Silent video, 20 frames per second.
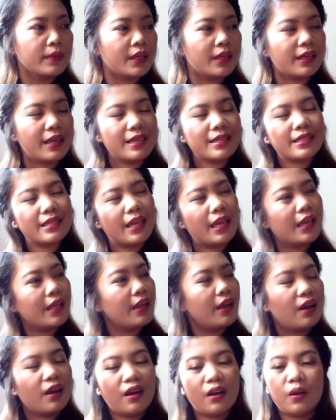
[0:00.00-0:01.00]
and I
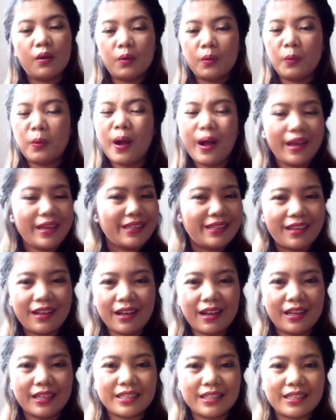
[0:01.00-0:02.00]
said, why
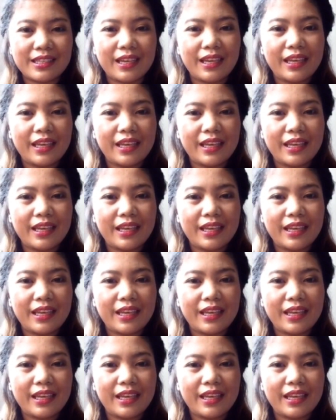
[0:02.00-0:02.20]
not?